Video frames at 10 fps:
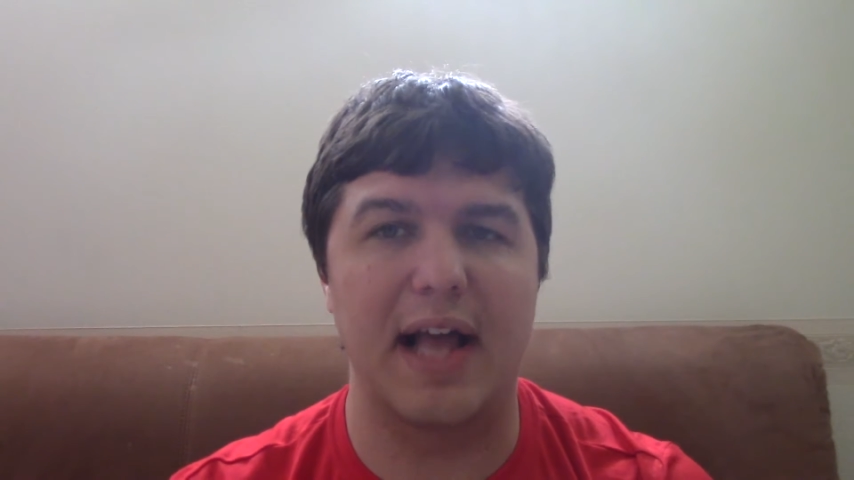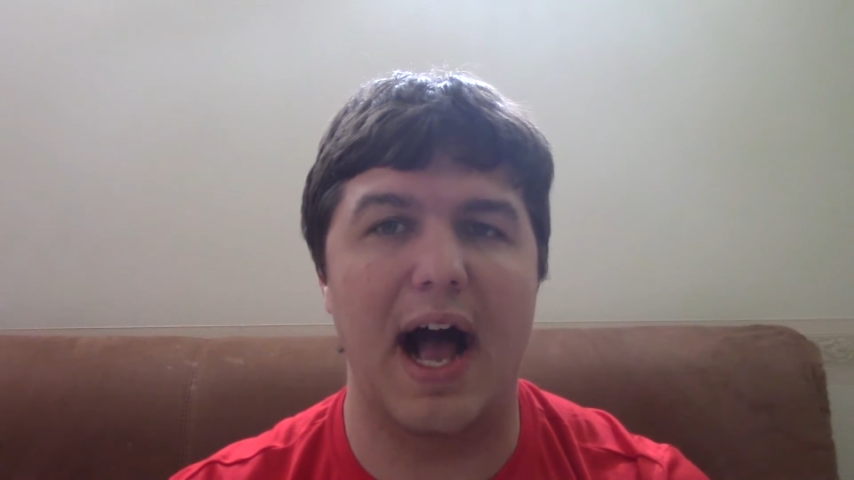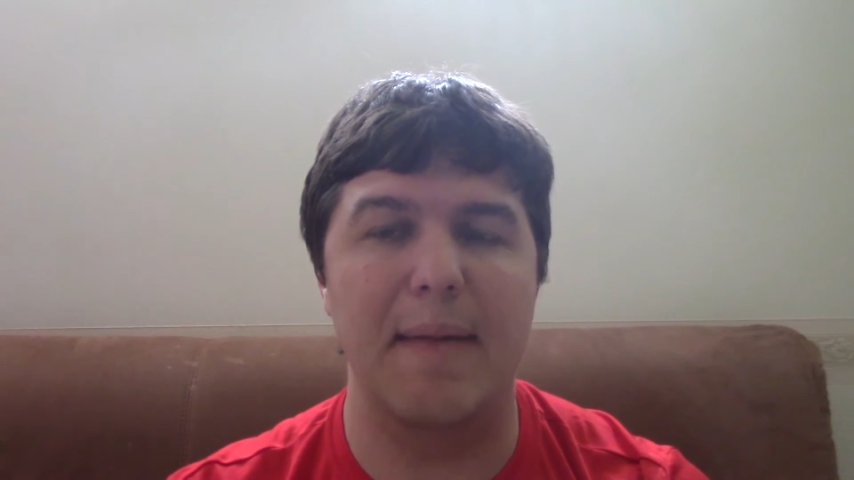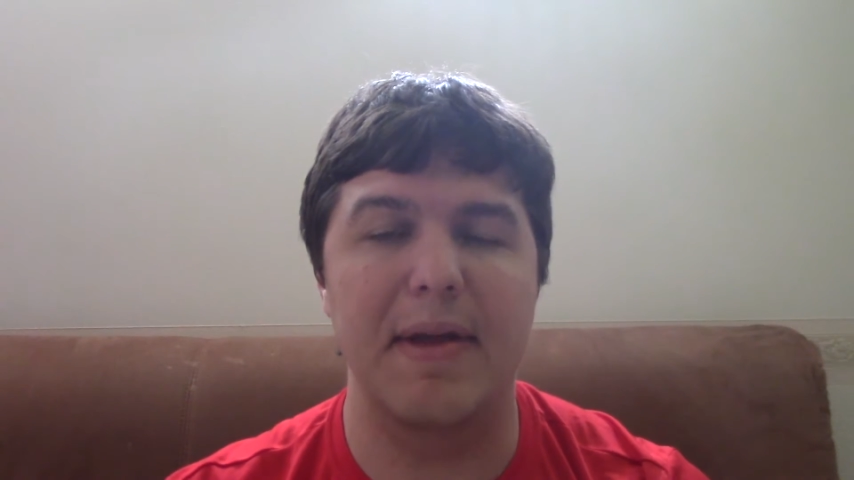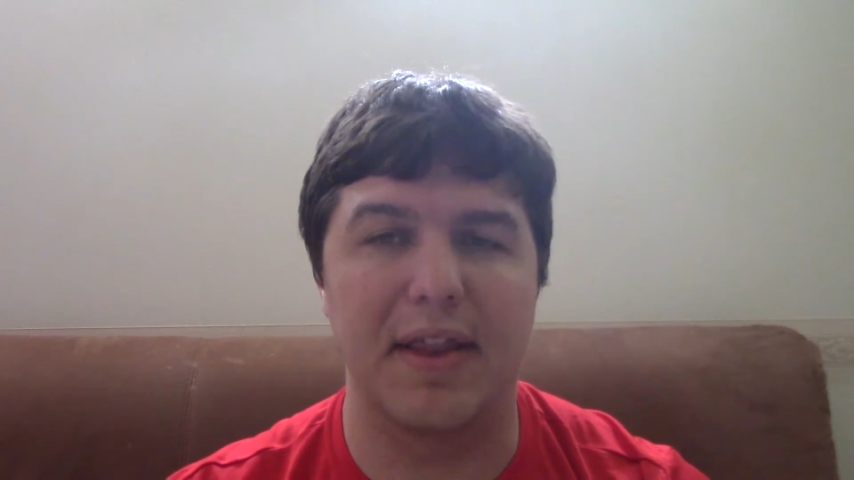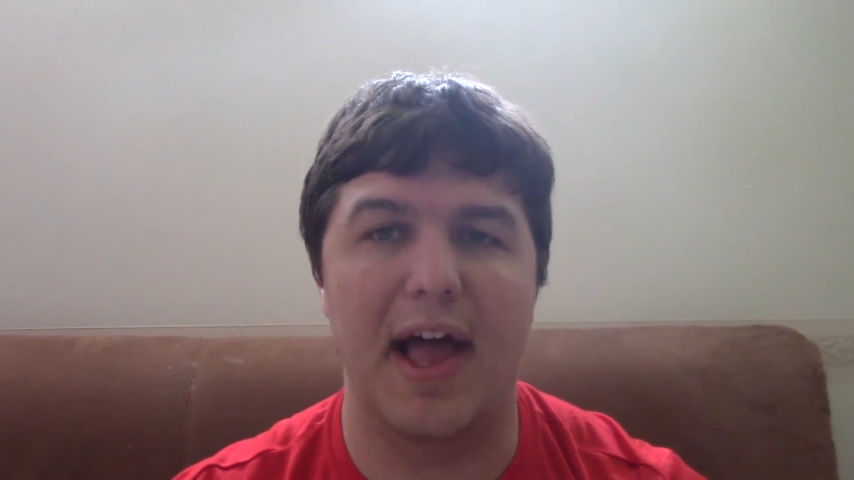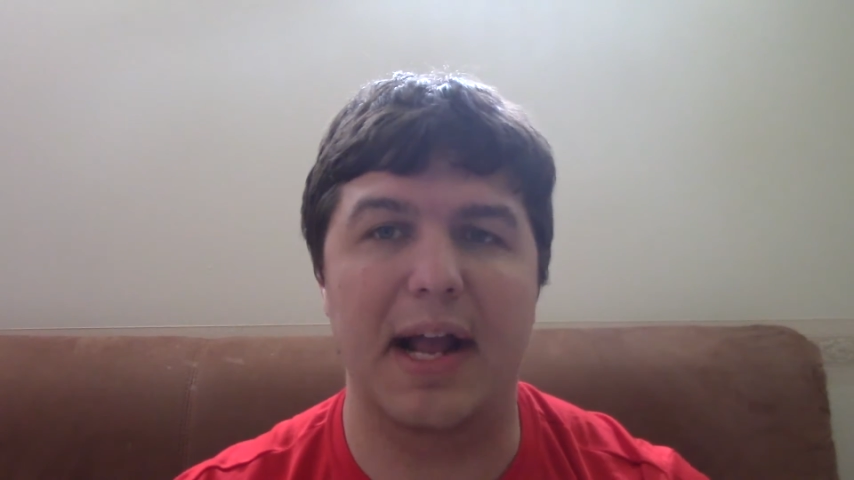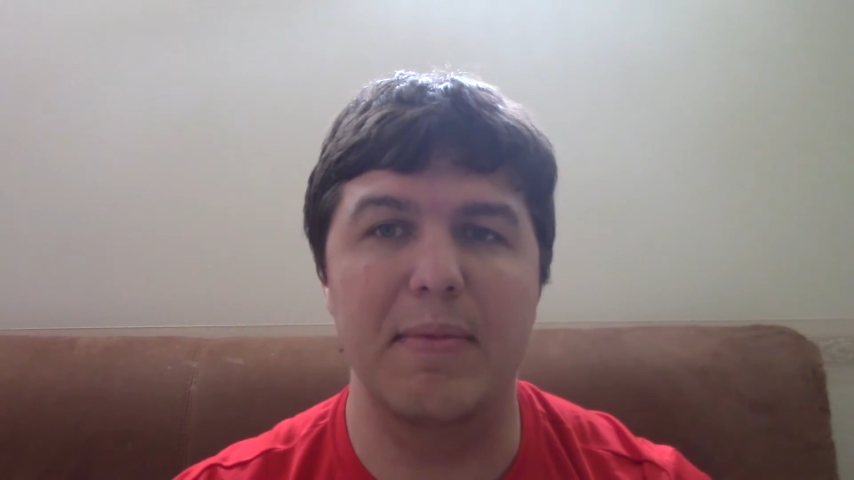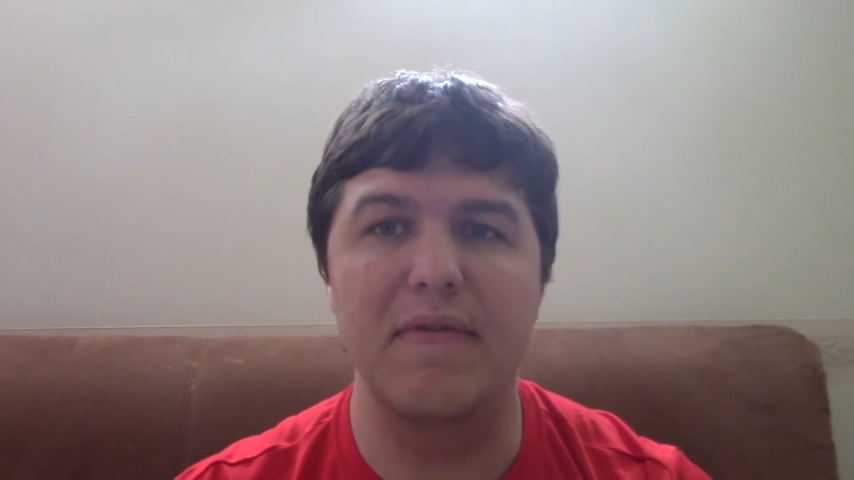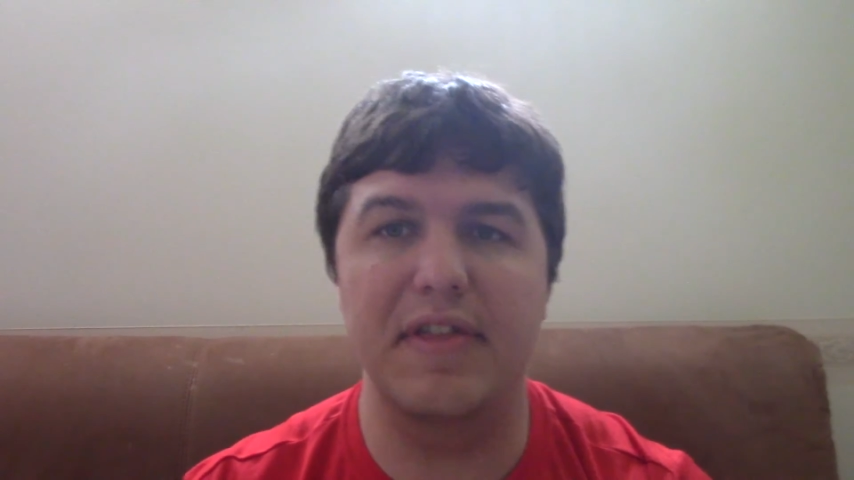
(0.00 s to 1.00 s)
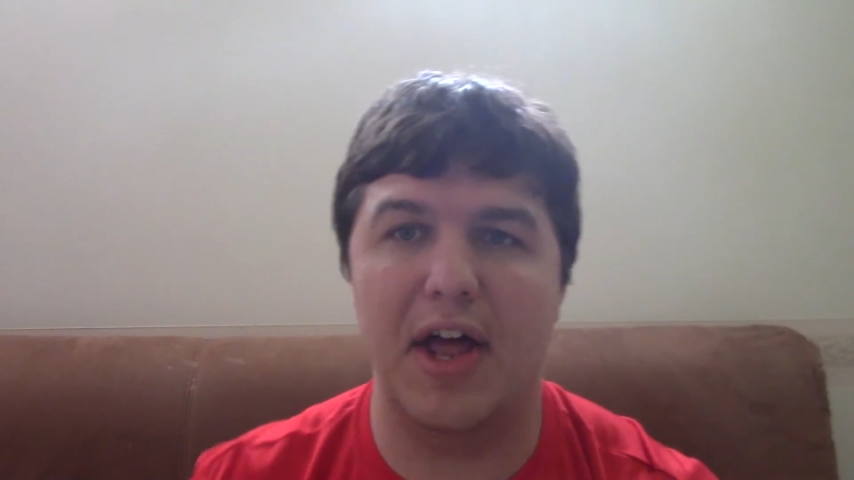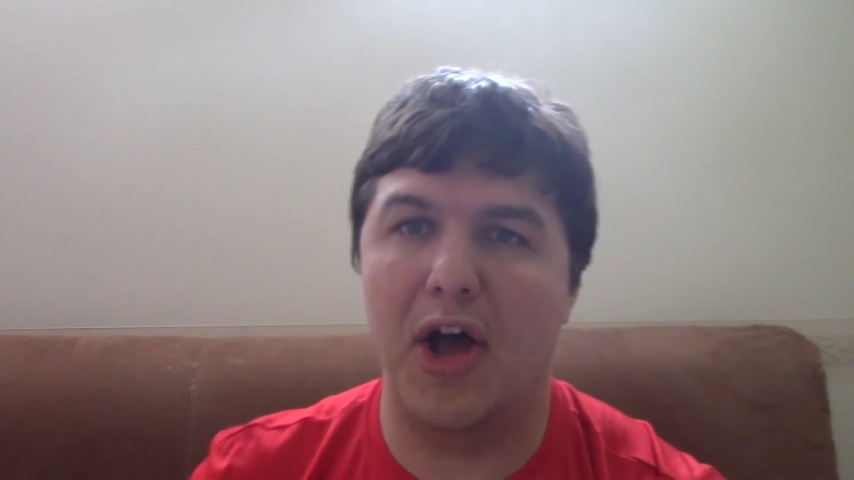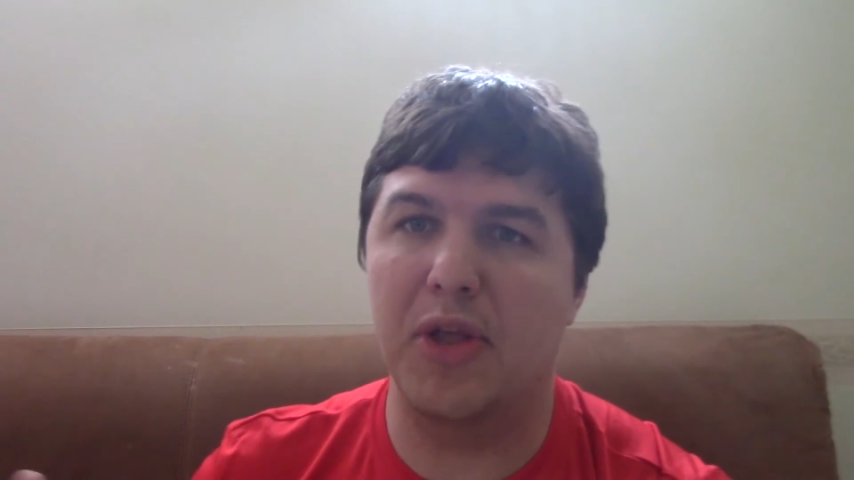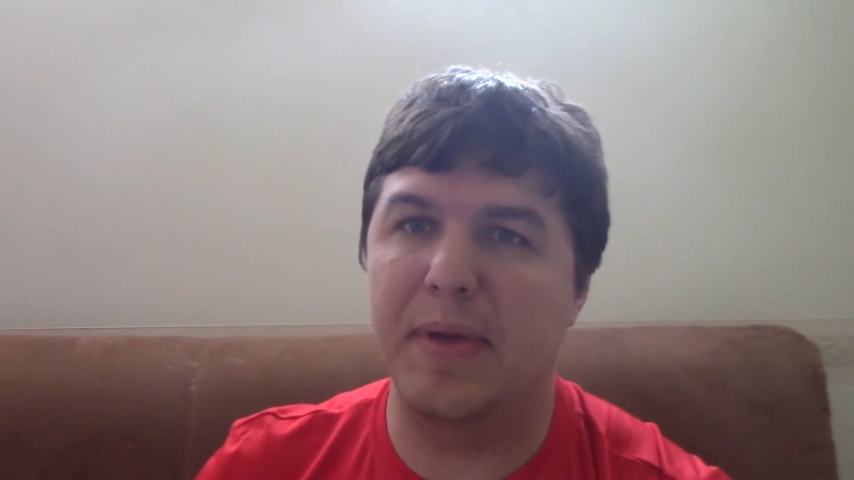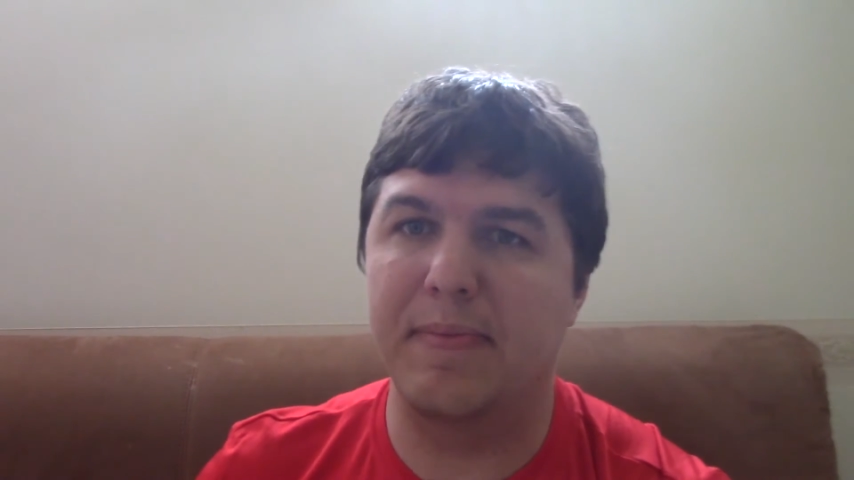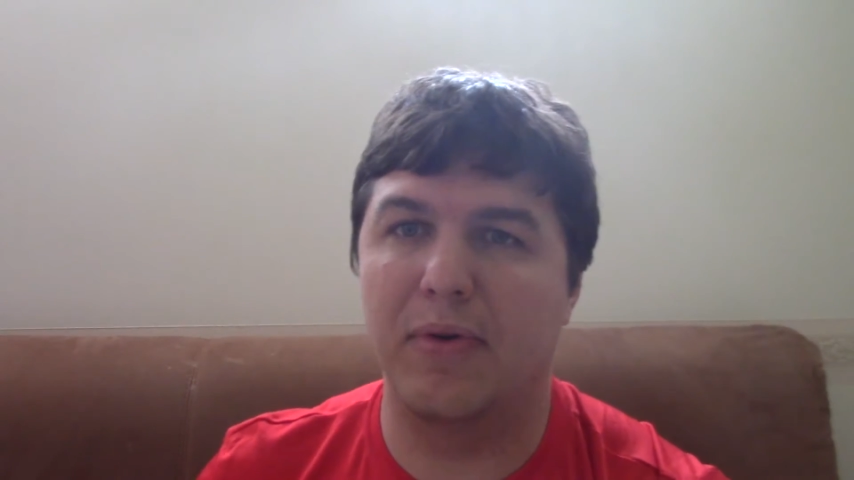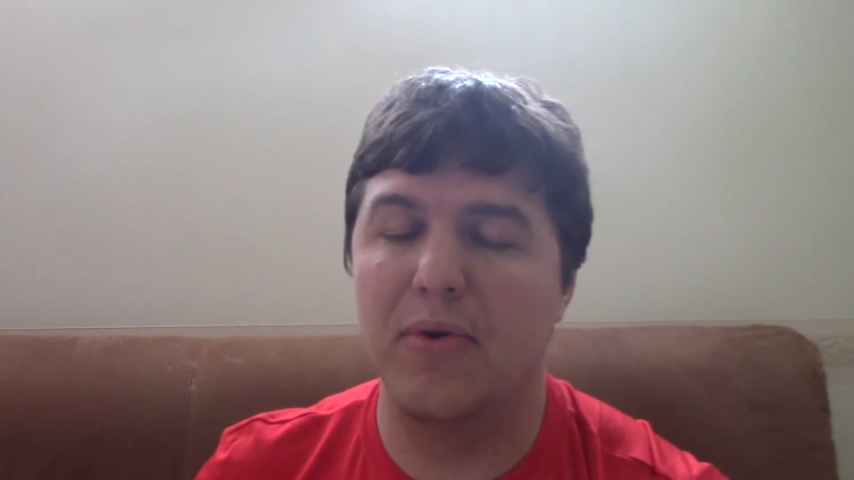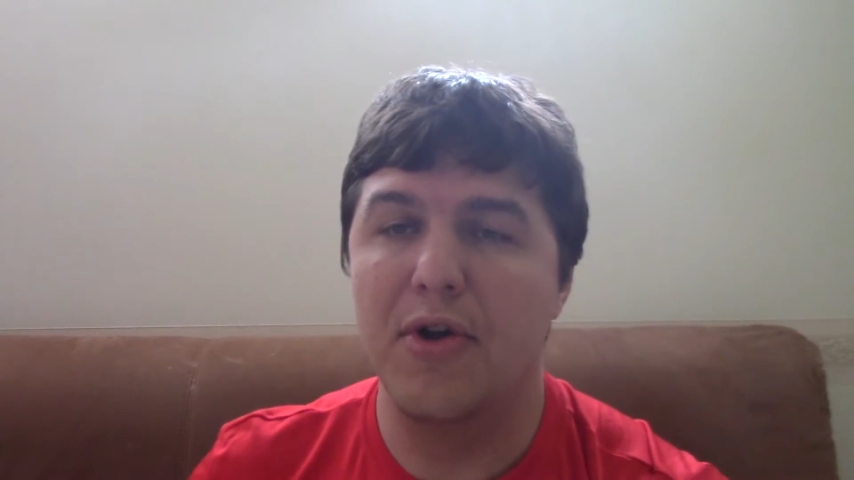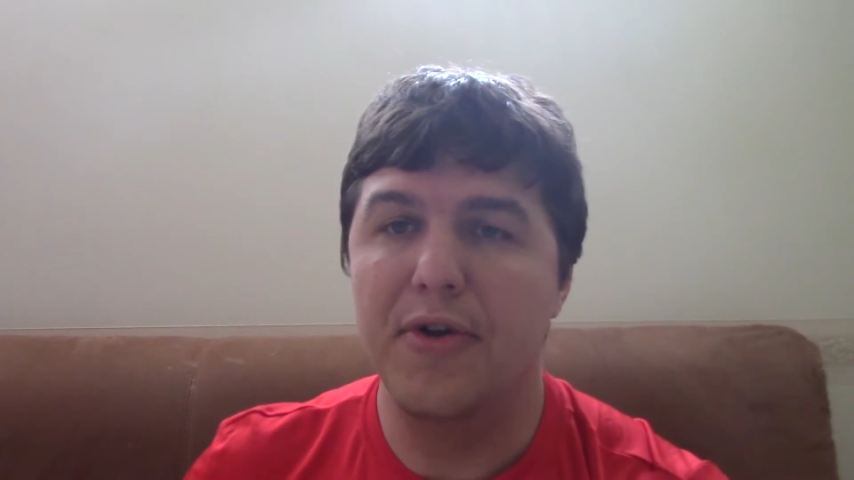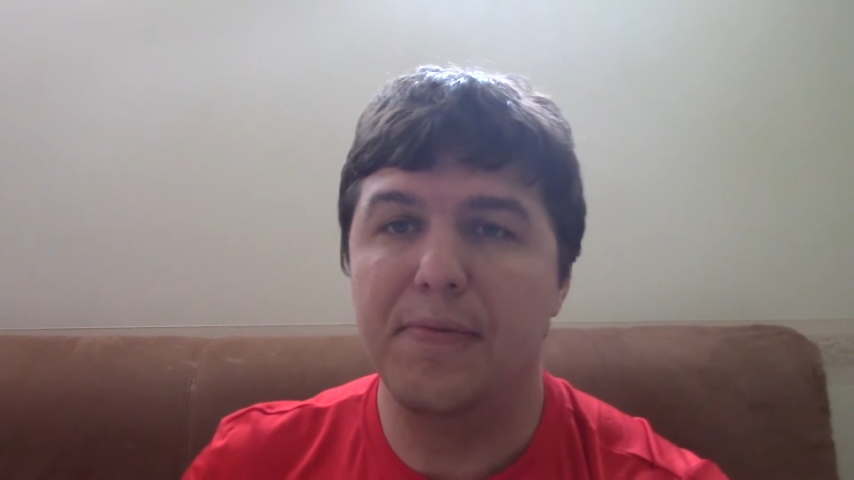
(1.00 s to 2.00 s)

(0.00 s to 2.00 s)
that I may like a movie that other people